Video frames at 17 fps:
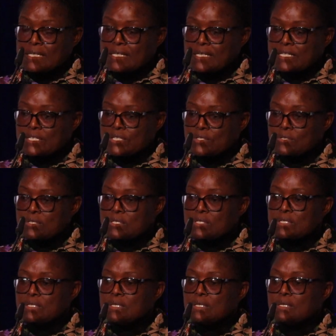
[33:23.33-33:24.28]
ratios,
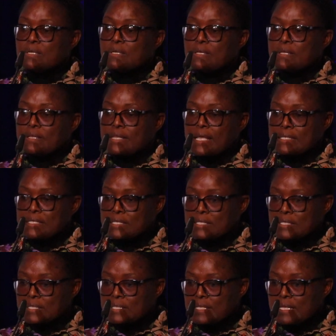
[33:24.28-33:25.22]
that
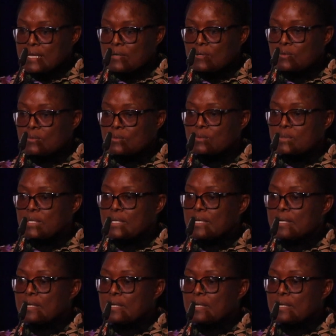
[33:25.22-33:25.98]
is now